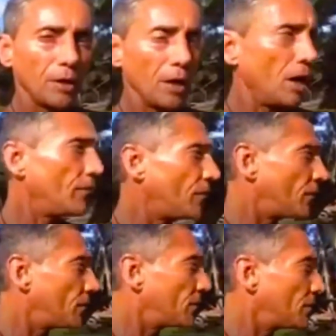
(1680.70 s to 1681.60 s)

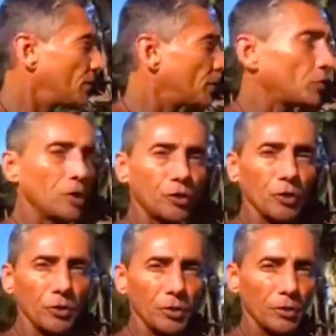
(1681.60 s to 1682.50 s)
of the
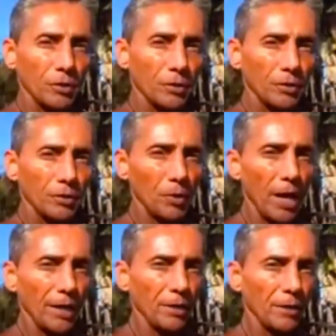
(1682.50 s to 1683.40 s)
creatures, the
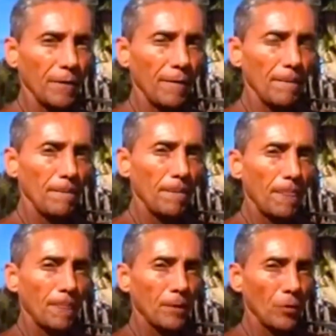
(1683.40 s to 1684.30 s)
planet?
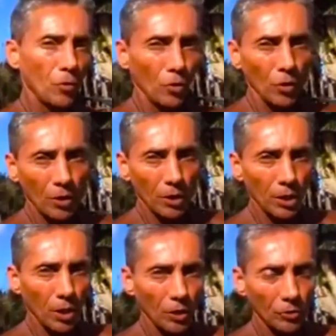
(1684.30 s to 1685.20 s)
Or
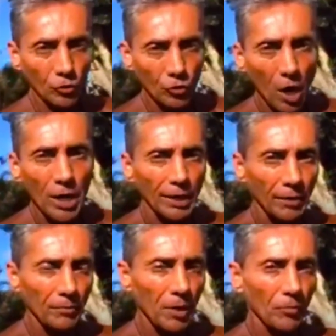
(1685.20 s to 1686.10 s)
are you
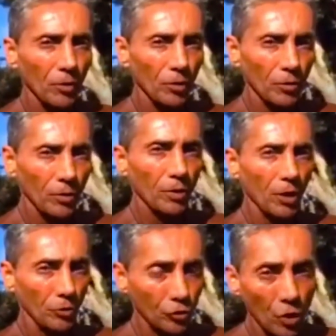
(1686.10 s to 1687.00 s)
trying? Remember,
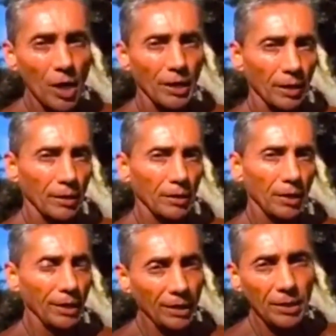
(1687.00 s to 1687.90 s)
are you trying?
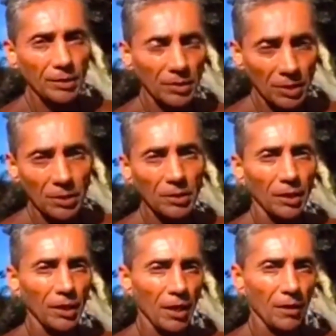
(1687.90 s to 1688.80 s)
At least
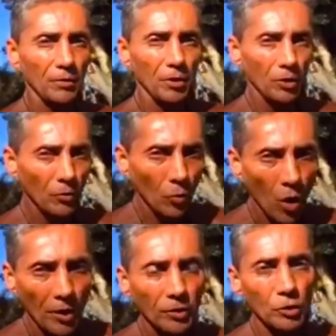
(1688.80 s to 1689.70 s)
assisting and
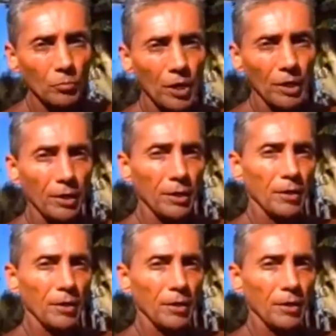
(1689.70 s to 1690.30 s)
wanting to bring